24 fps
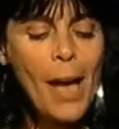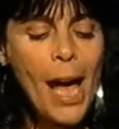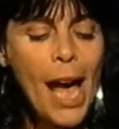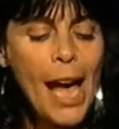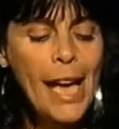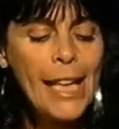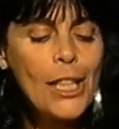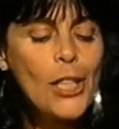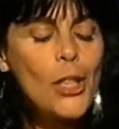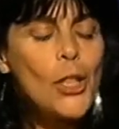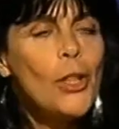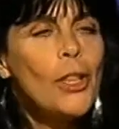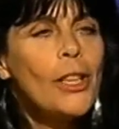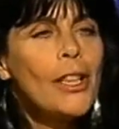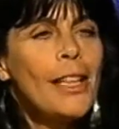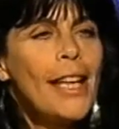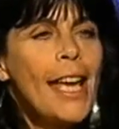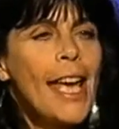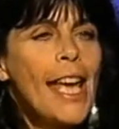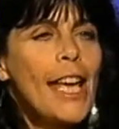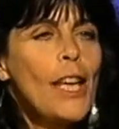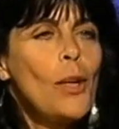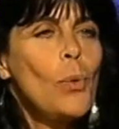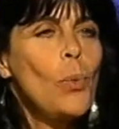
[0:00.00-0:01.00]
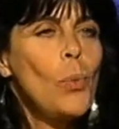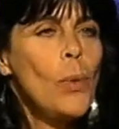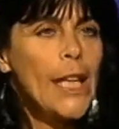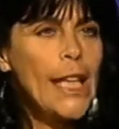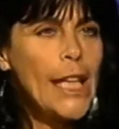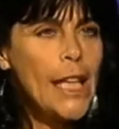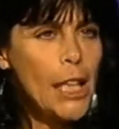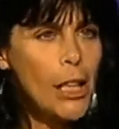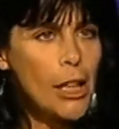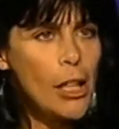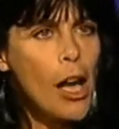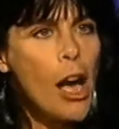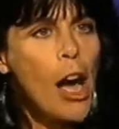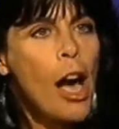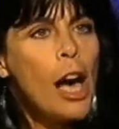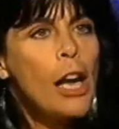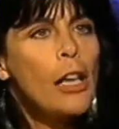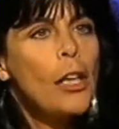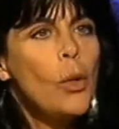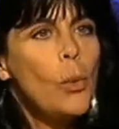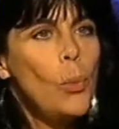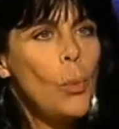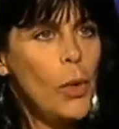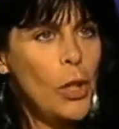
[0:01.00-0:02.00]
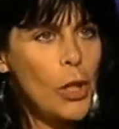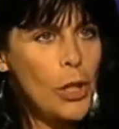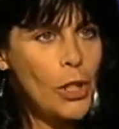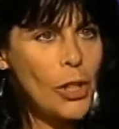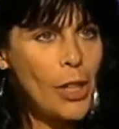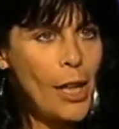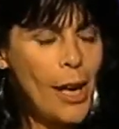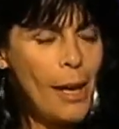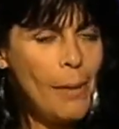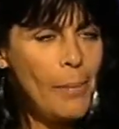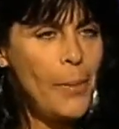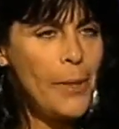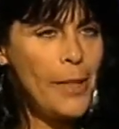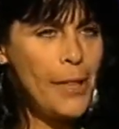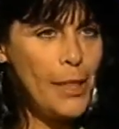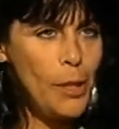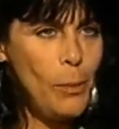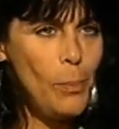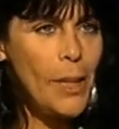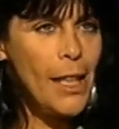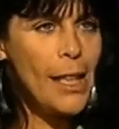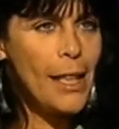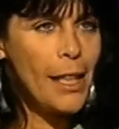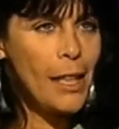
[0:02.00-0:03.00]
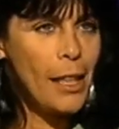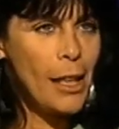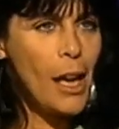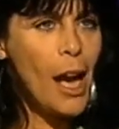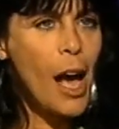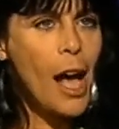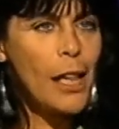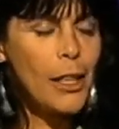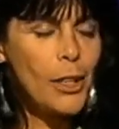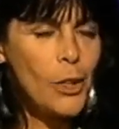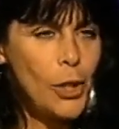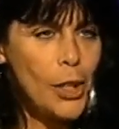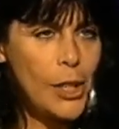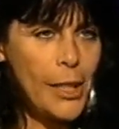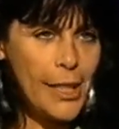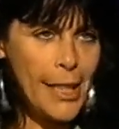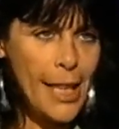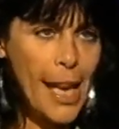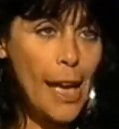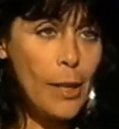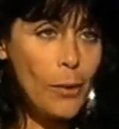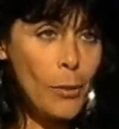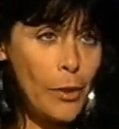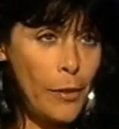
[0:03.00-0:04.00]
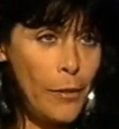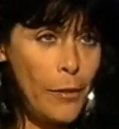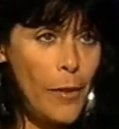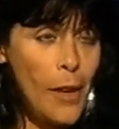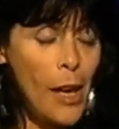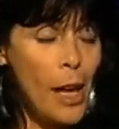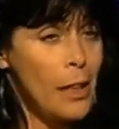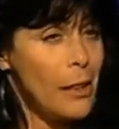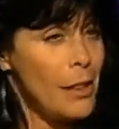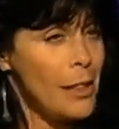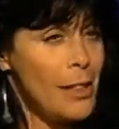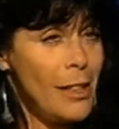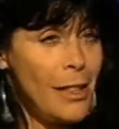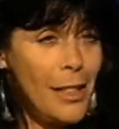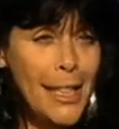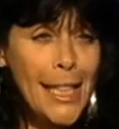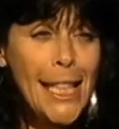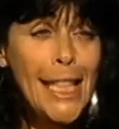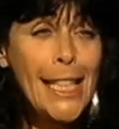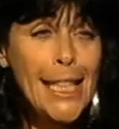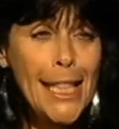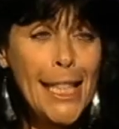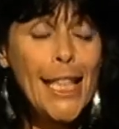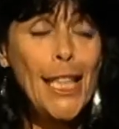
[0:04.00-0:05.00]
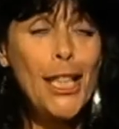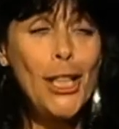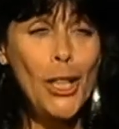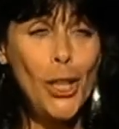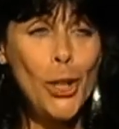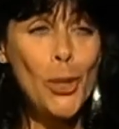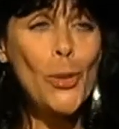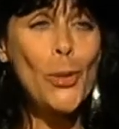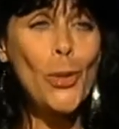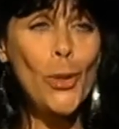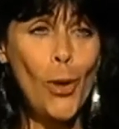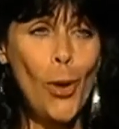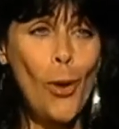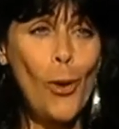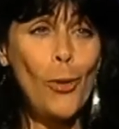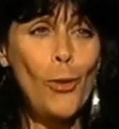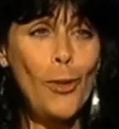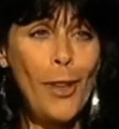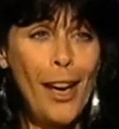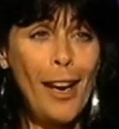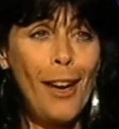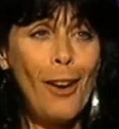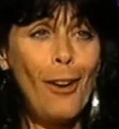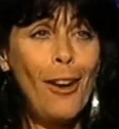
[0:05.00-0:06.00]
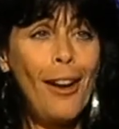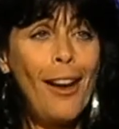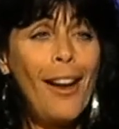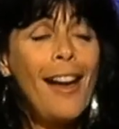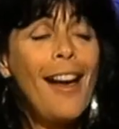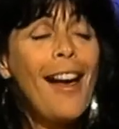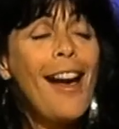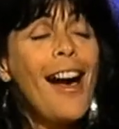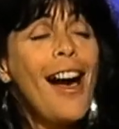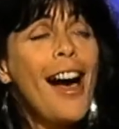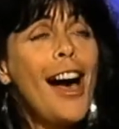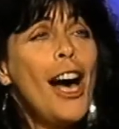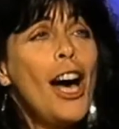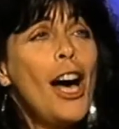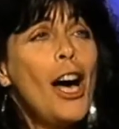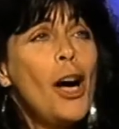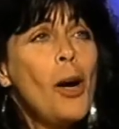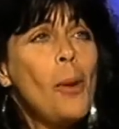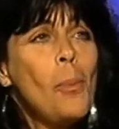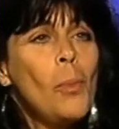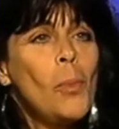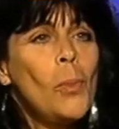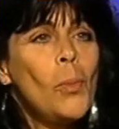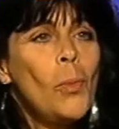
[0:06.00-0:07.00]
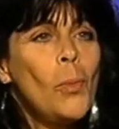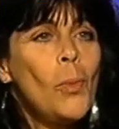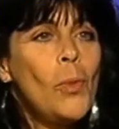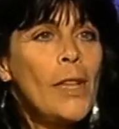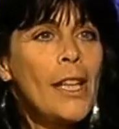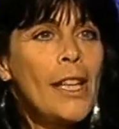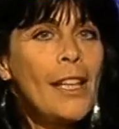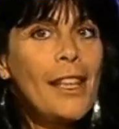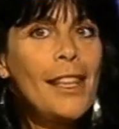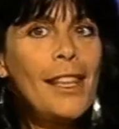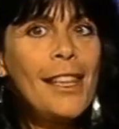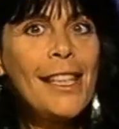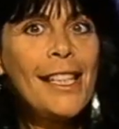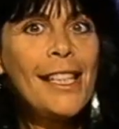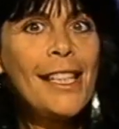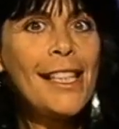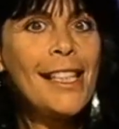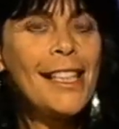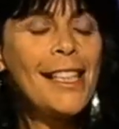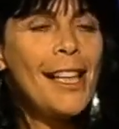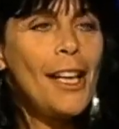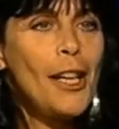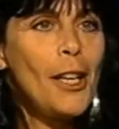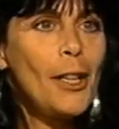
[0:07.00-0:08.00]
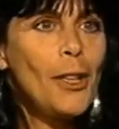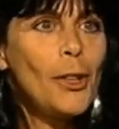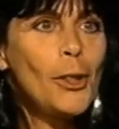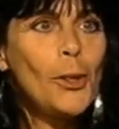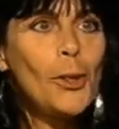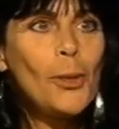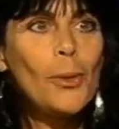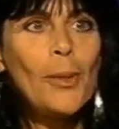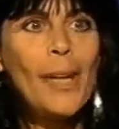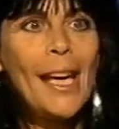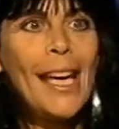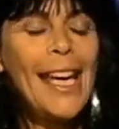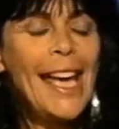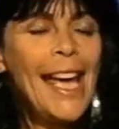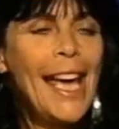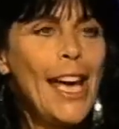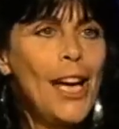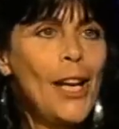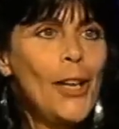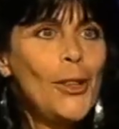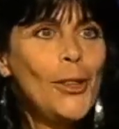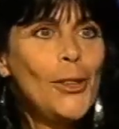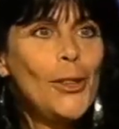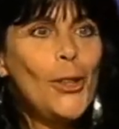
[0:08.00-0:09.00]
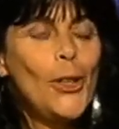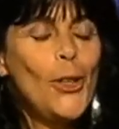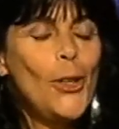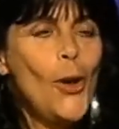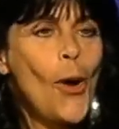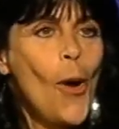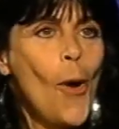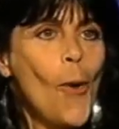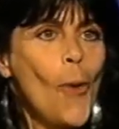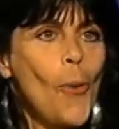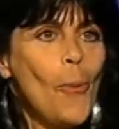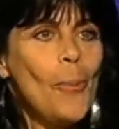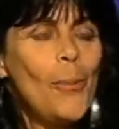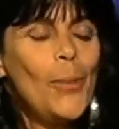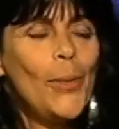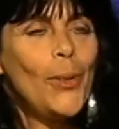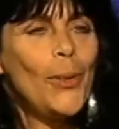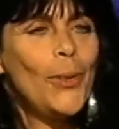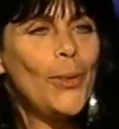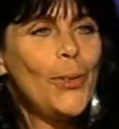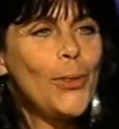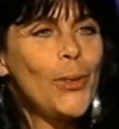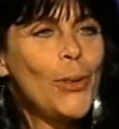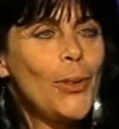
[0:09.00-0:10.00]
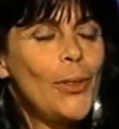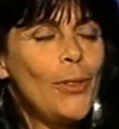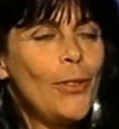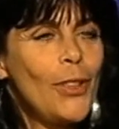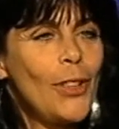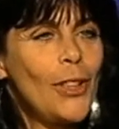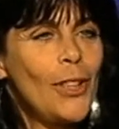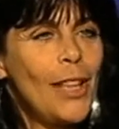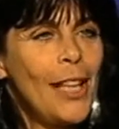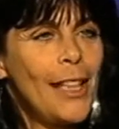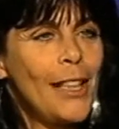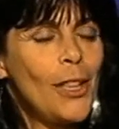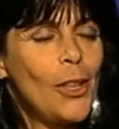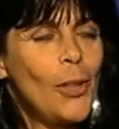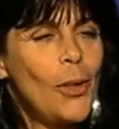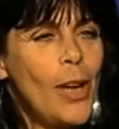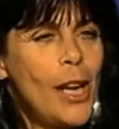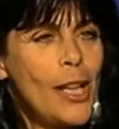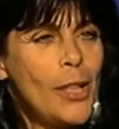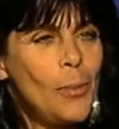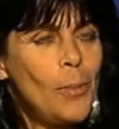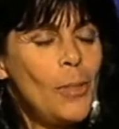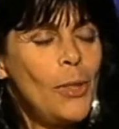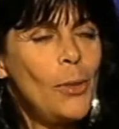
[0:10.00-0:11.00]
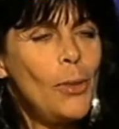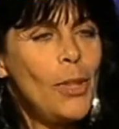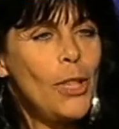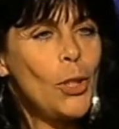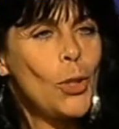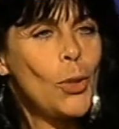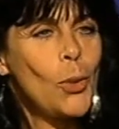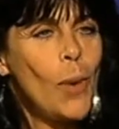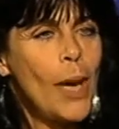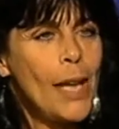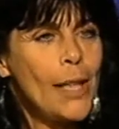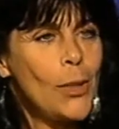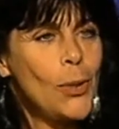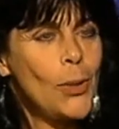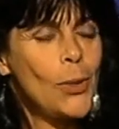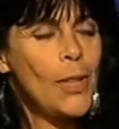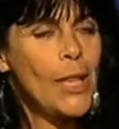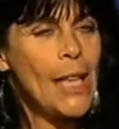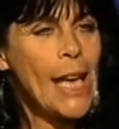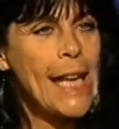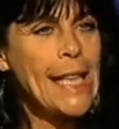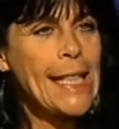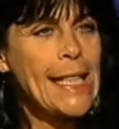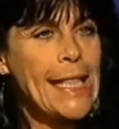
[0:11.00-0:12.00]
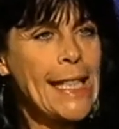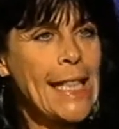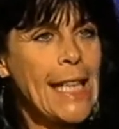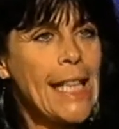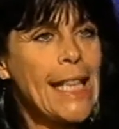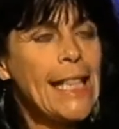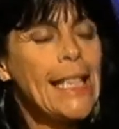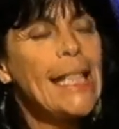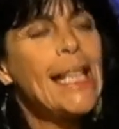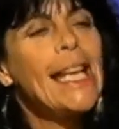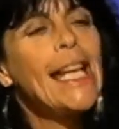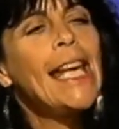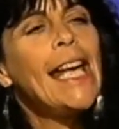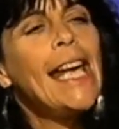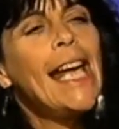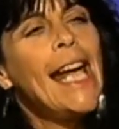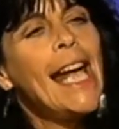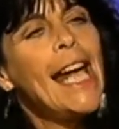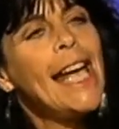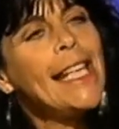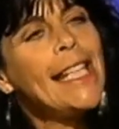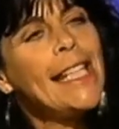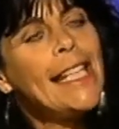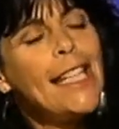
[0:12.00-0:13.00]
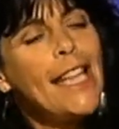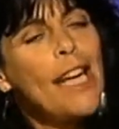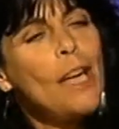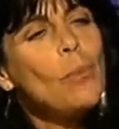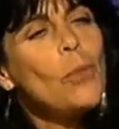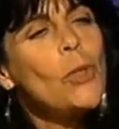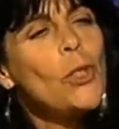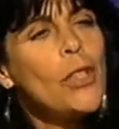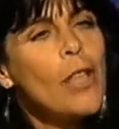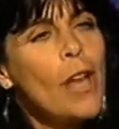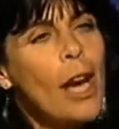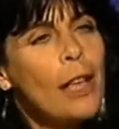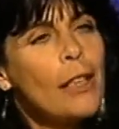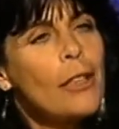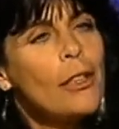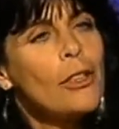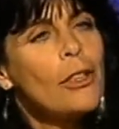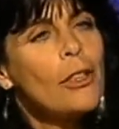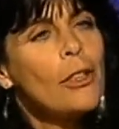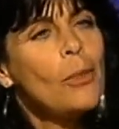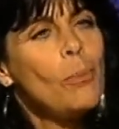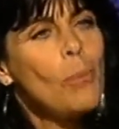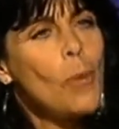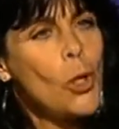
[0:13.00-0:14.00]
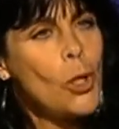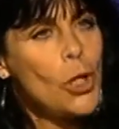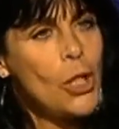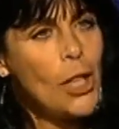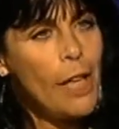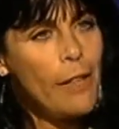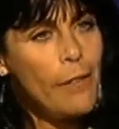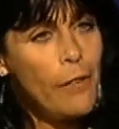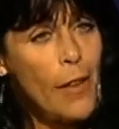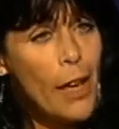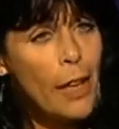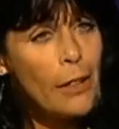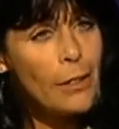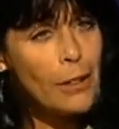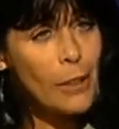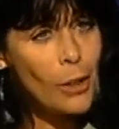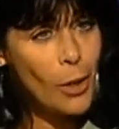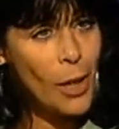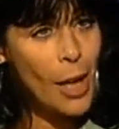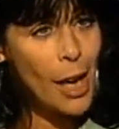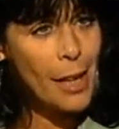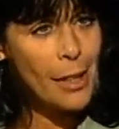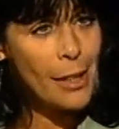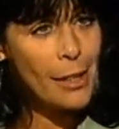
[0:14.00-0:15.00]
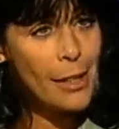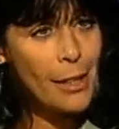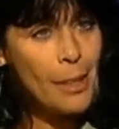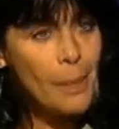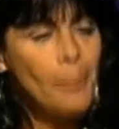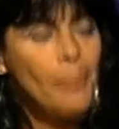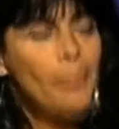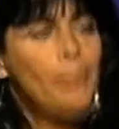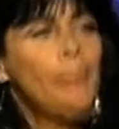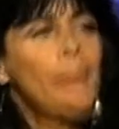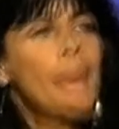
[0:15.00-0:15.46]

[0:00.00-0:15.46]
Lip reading: I took a week-long workshop at the Dominican College in San Rafael. This is 16 years ago now, with this gray-haired gnome who sort of looked like a cross between Schweitzer and Einstein. And his name was Dr. Moshe Feldenkrais.